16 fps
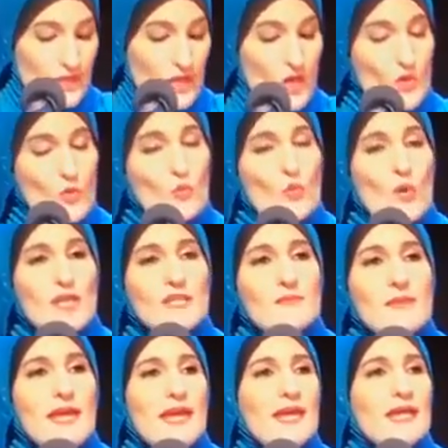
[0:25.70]
One
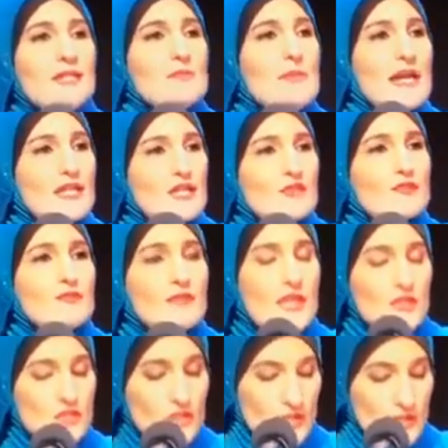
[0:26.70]
man, Micah
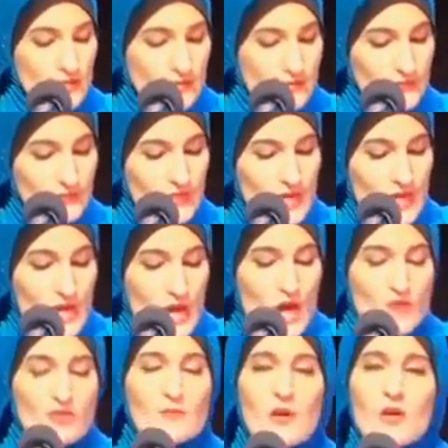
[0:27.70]
Fletcher,
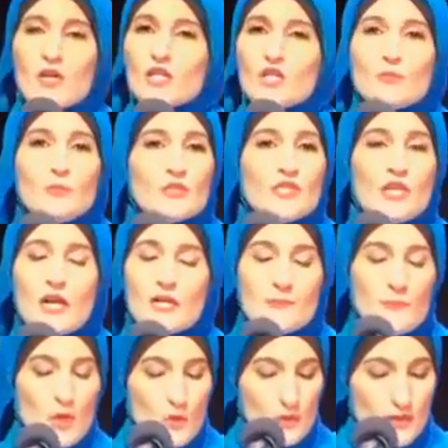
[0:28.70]
a remarkable young
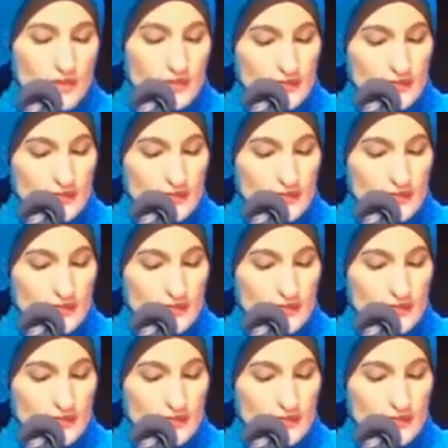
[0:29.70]
poet,